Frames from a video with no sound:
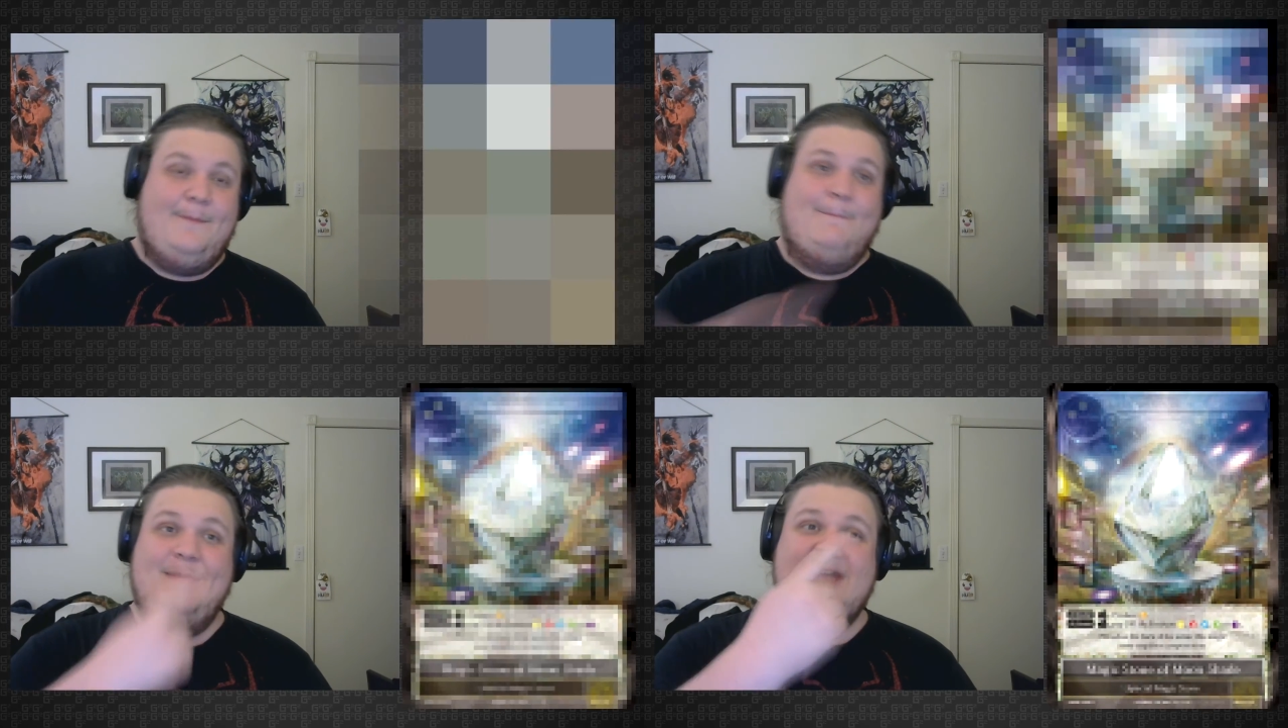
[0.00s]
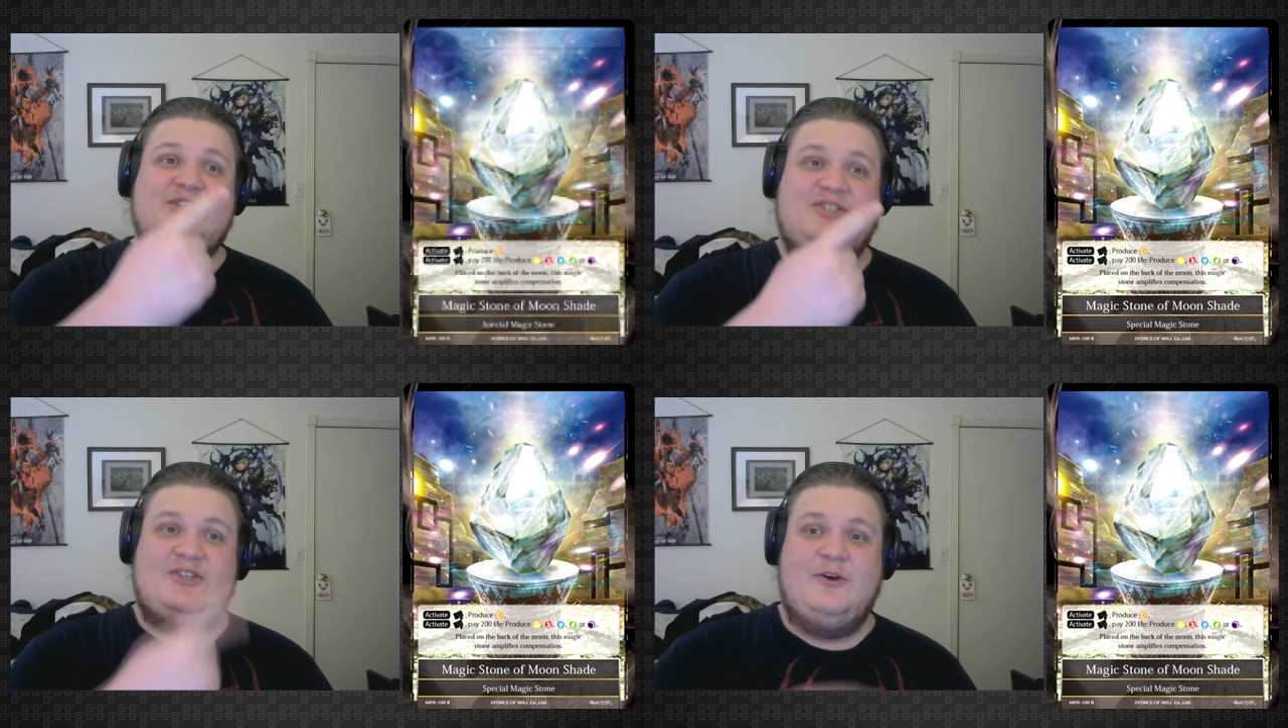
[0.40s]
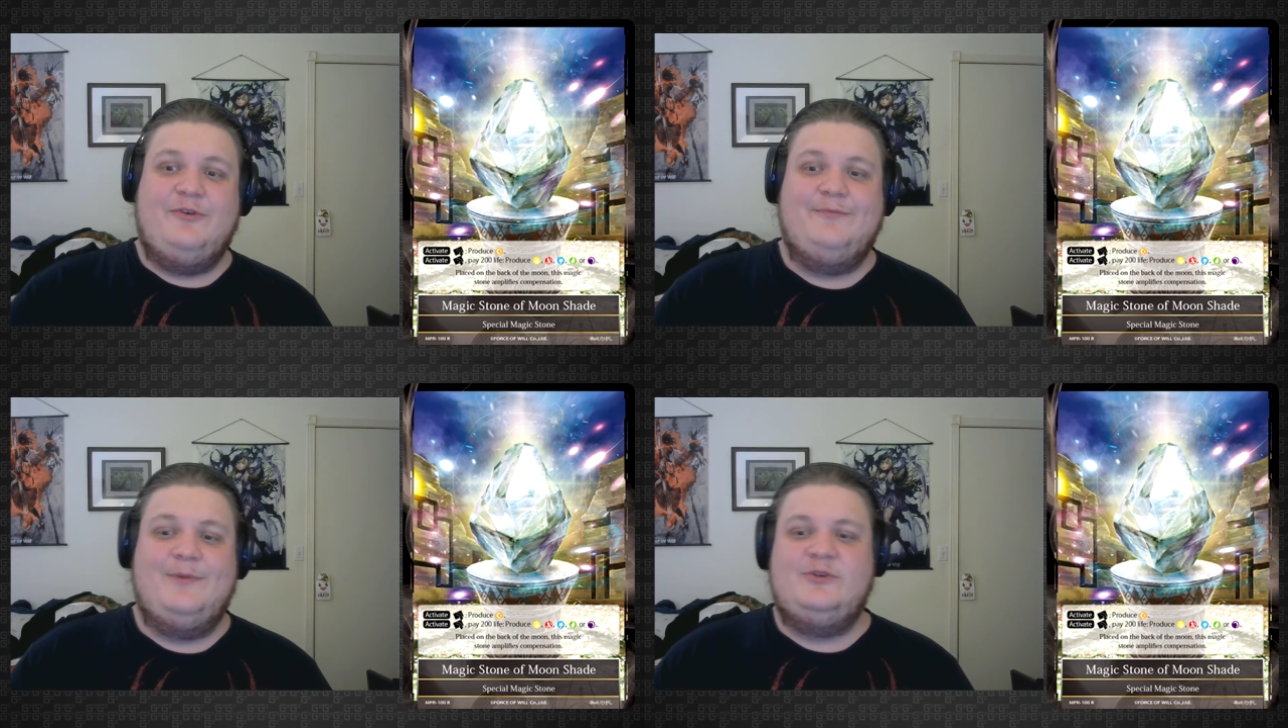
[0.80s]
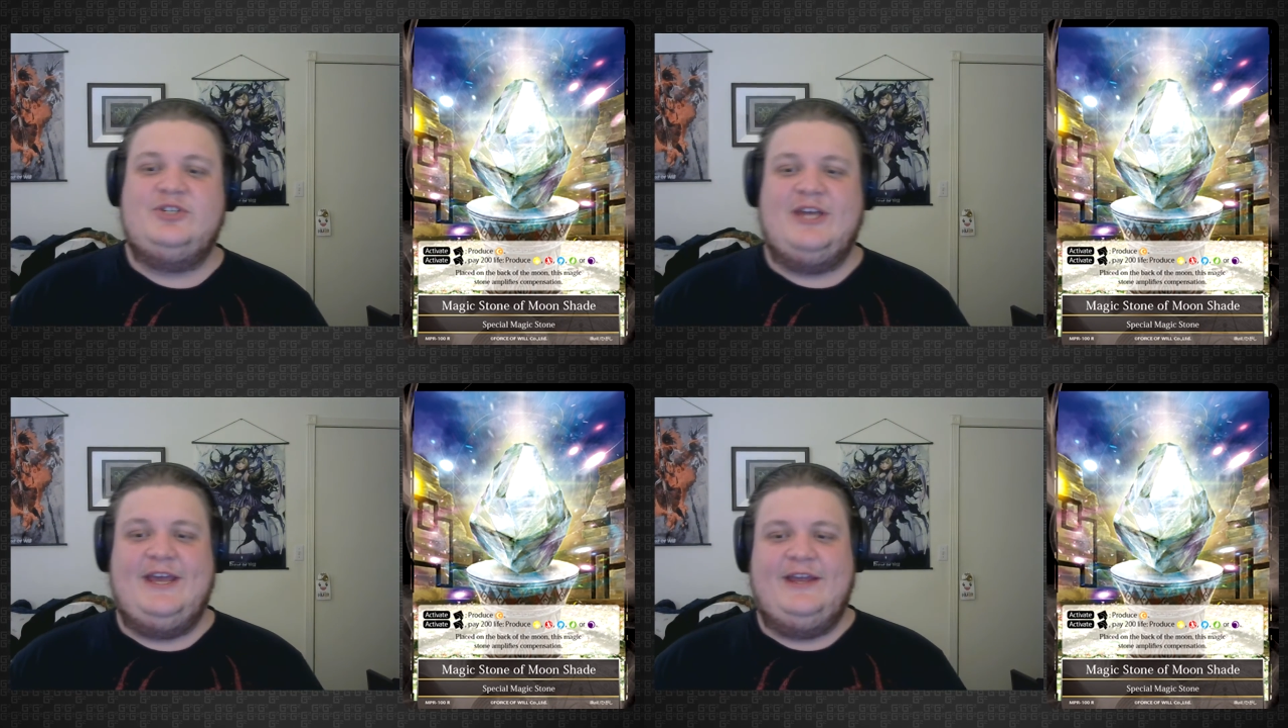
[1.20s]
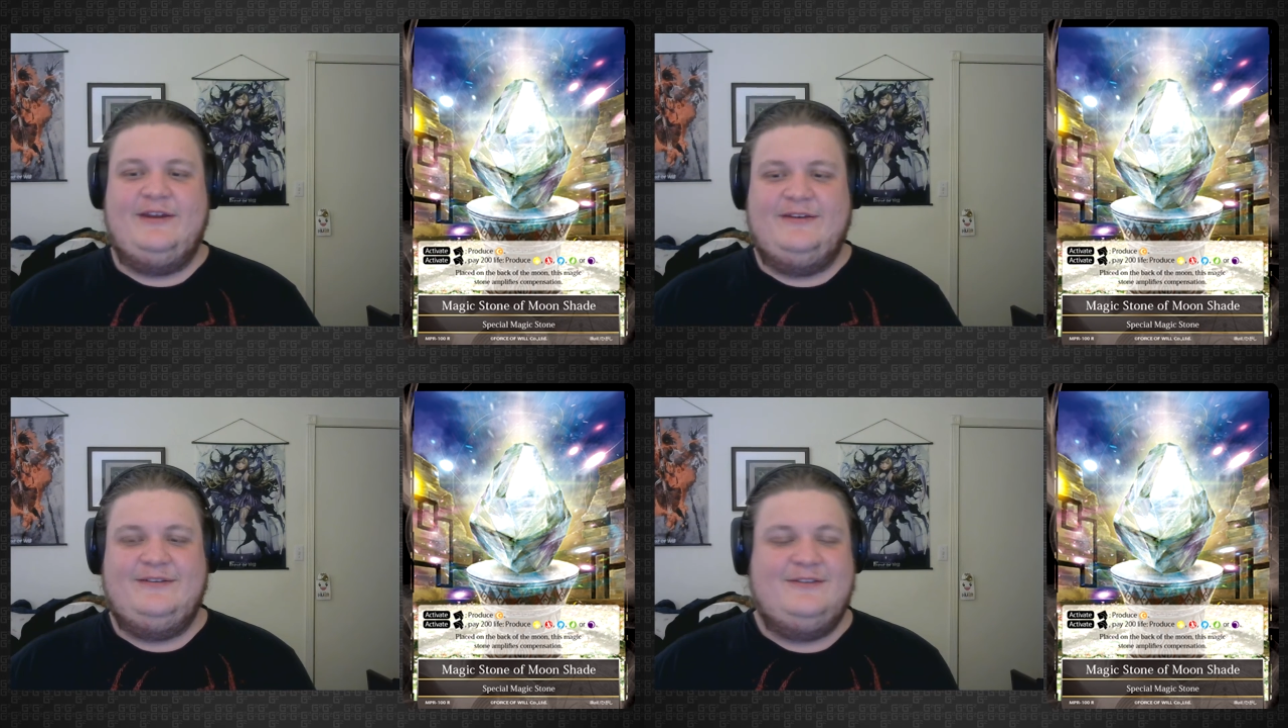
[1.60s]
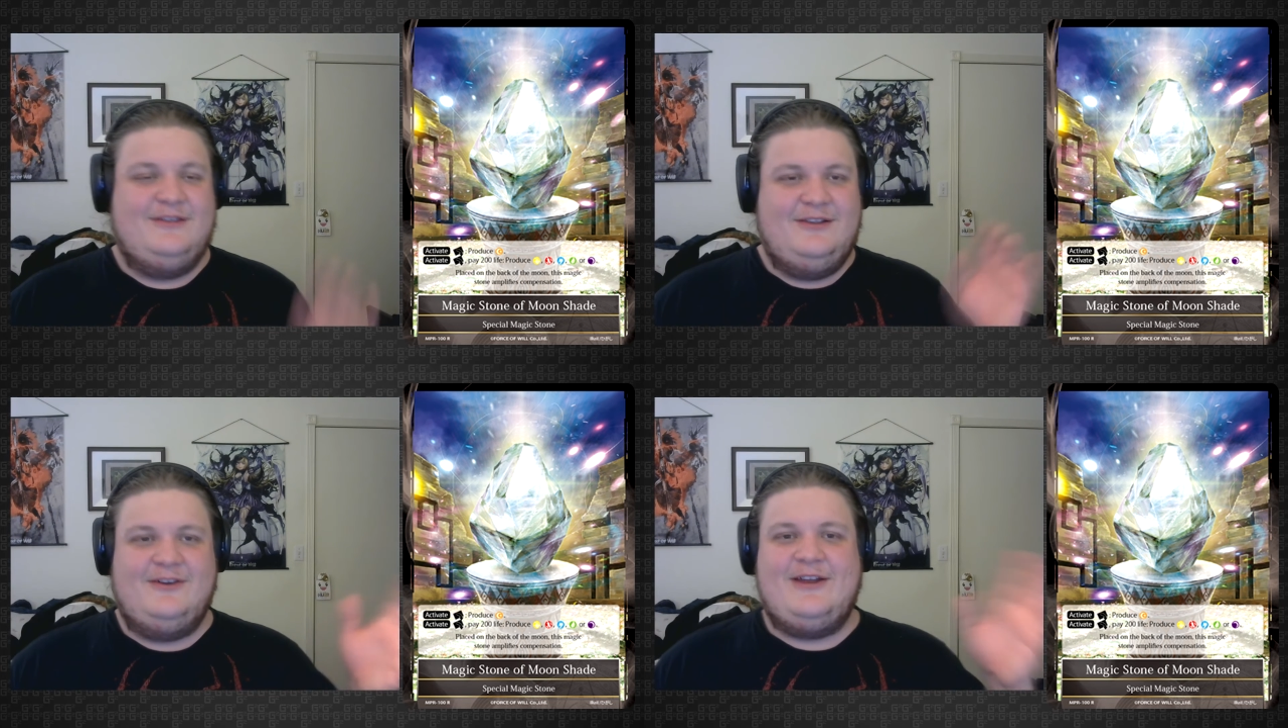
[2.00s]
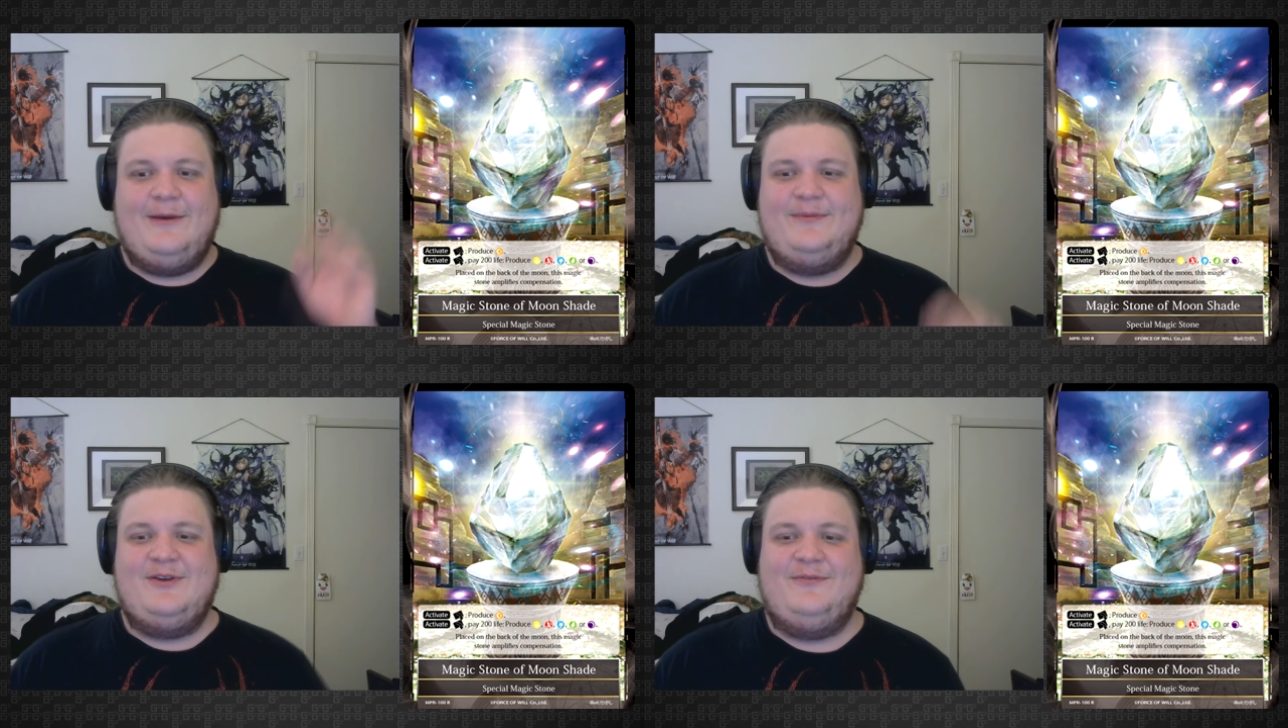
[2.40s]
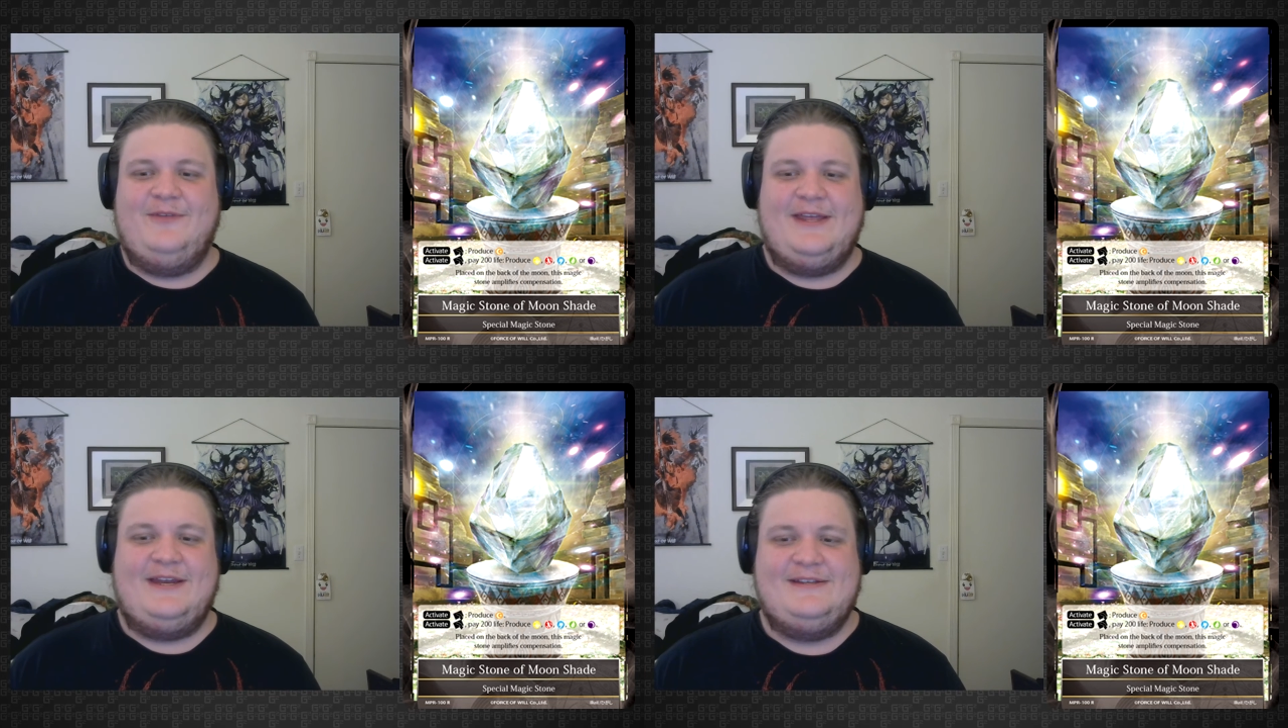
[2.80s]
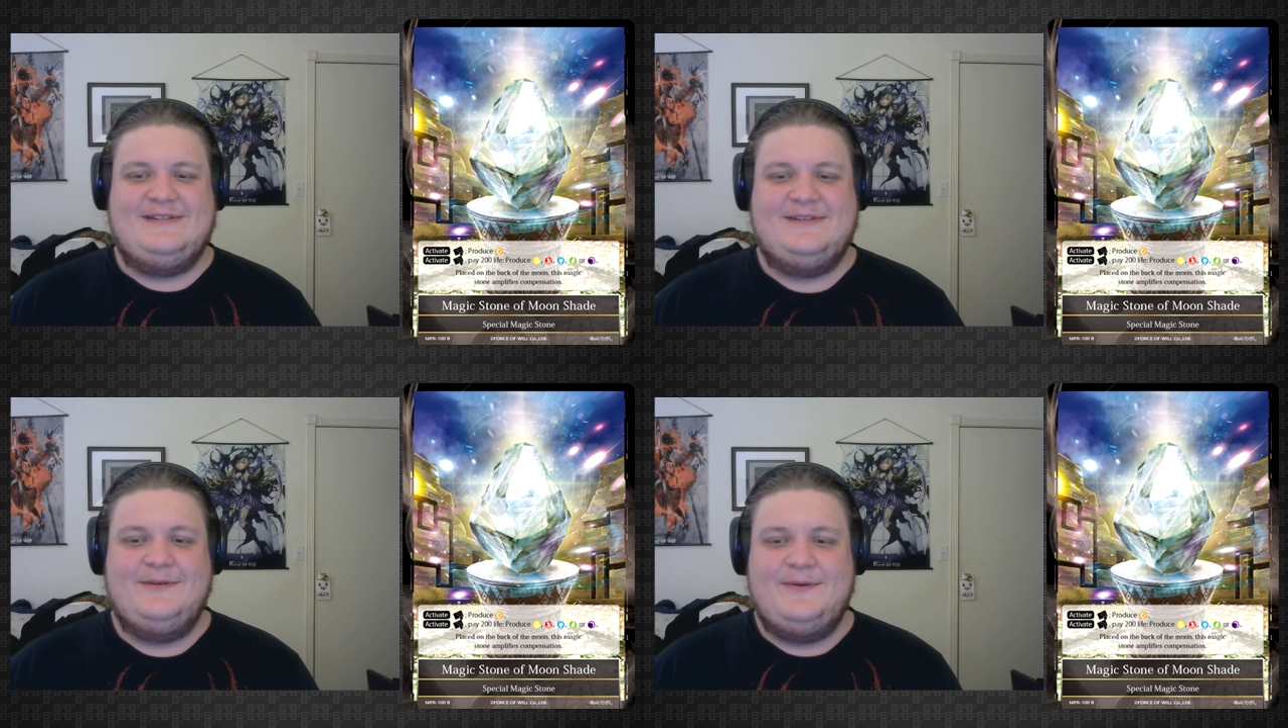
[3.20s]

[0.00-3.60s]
Magic Stone of Moonshade. Look at how beautiful that is.